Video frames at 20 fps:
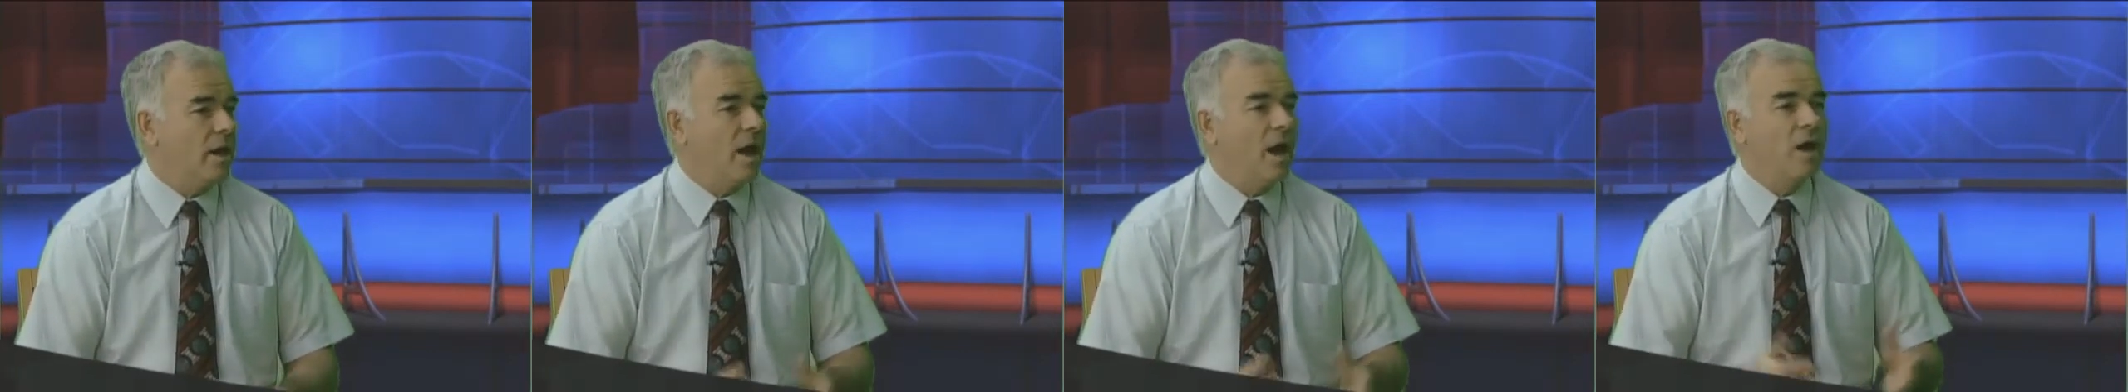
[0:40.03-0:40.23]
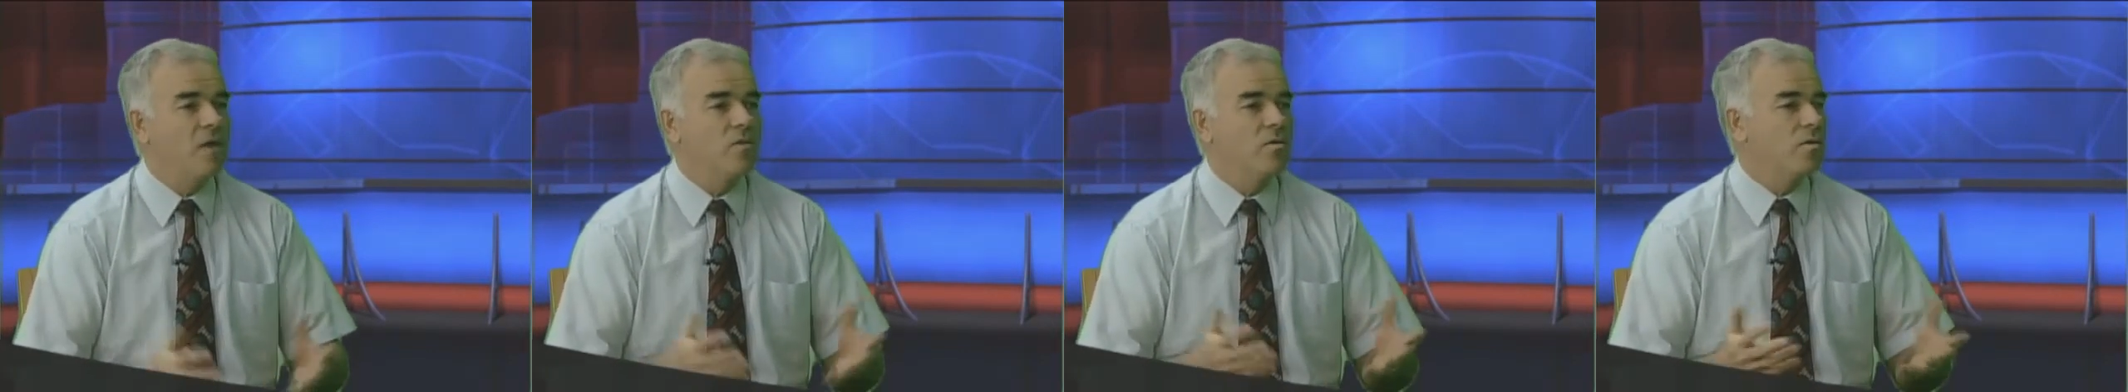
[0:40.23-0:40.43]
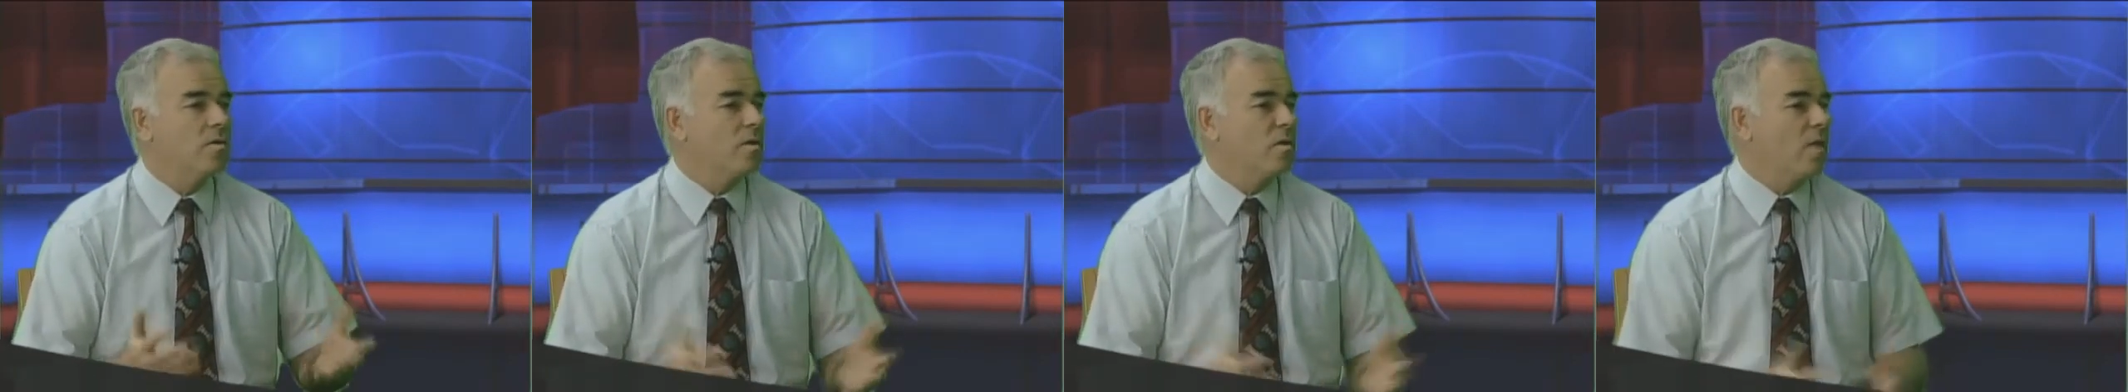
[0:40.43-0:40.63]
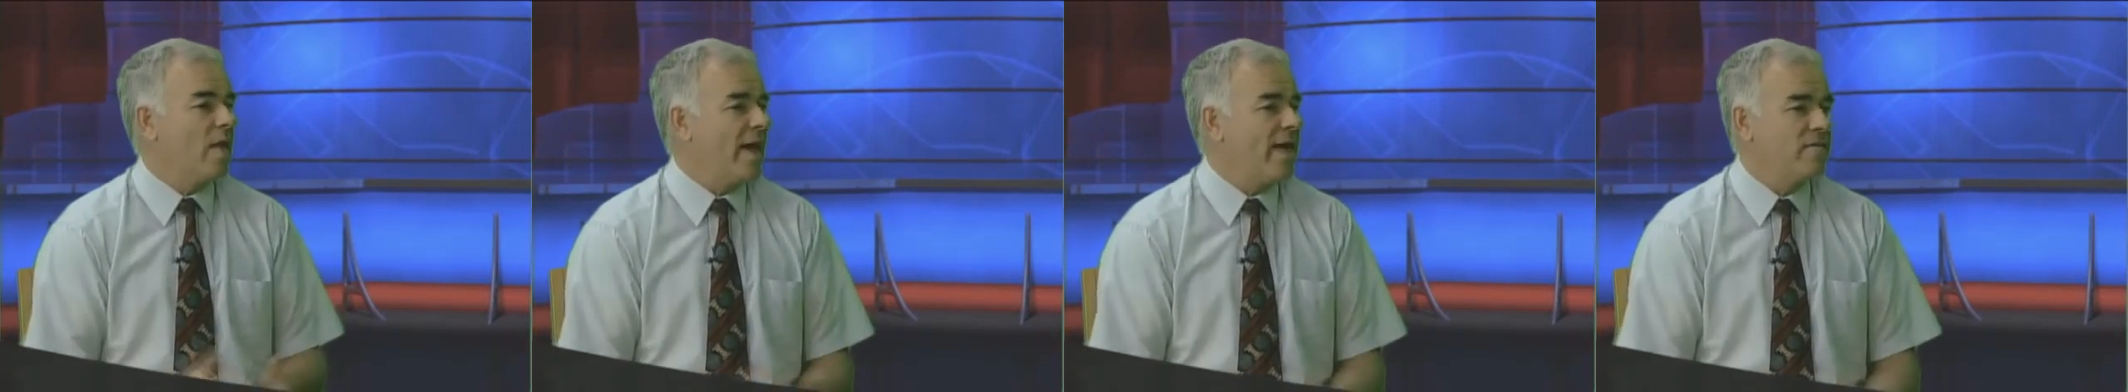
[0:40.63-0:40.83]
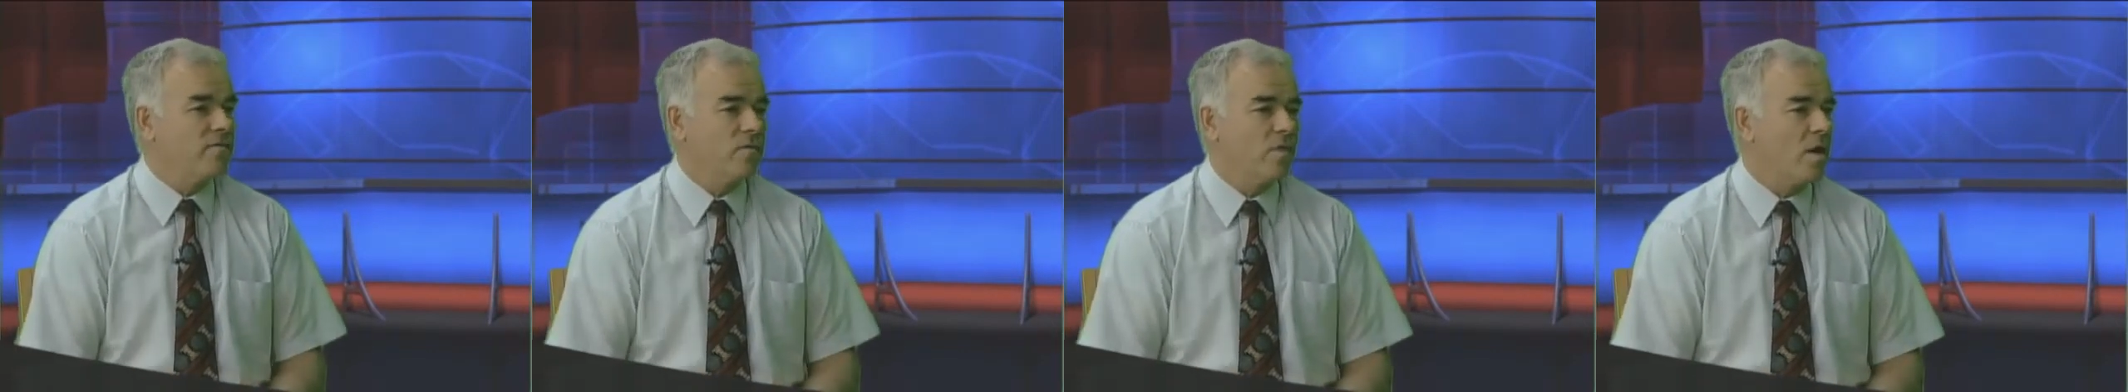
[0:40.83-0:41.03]
other
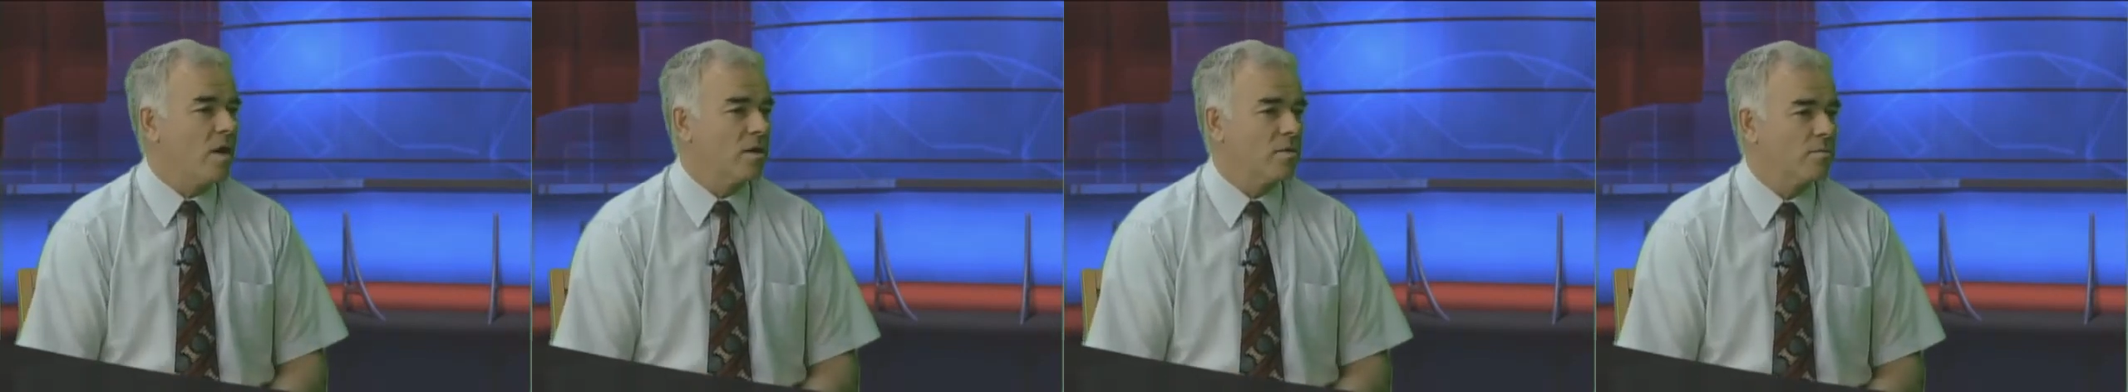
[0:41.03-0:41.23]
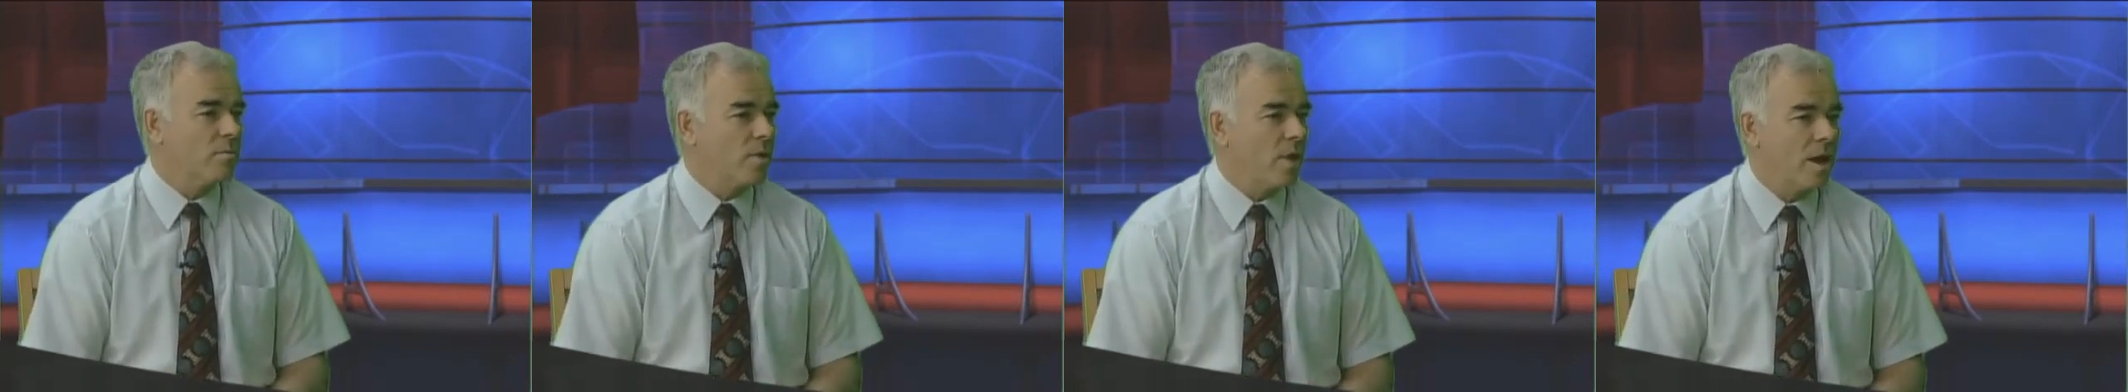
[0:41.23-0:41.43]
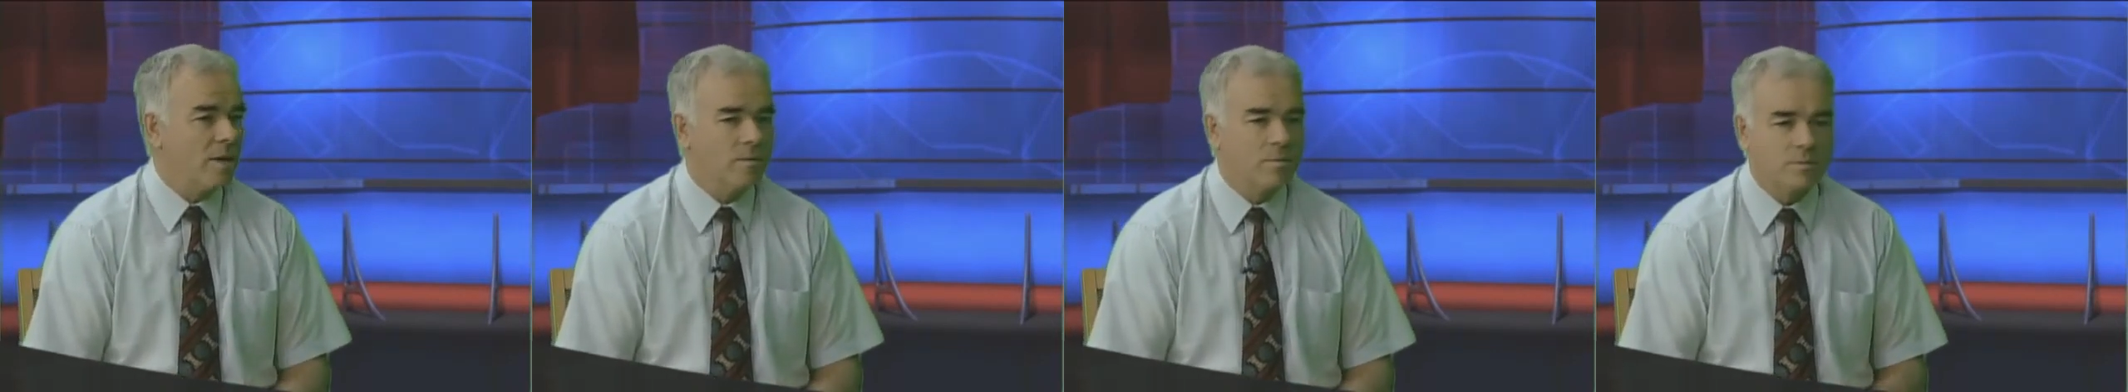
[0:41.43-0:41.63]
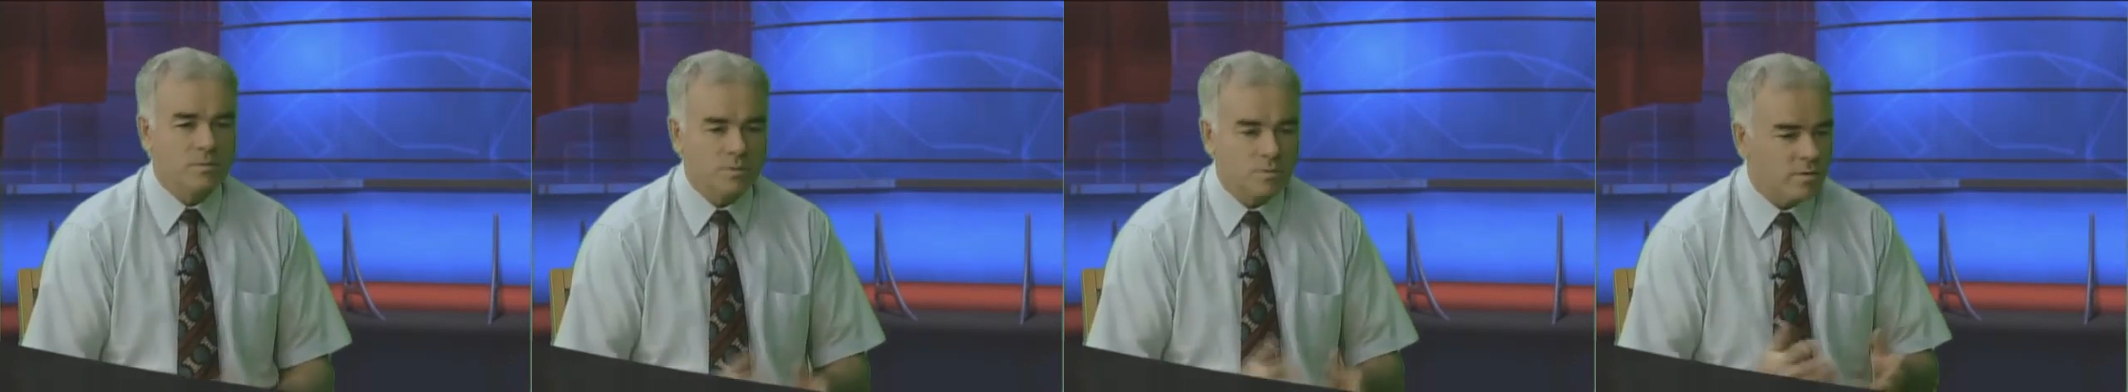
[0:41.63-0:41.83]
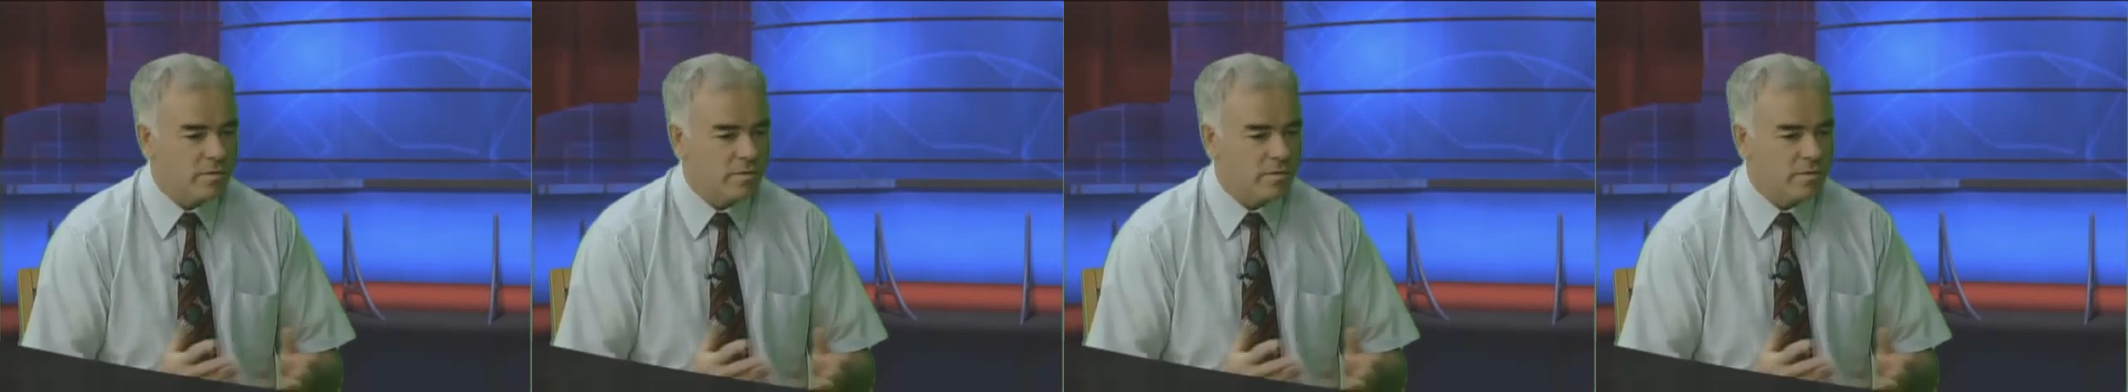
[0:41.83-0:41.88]
lifelong problems.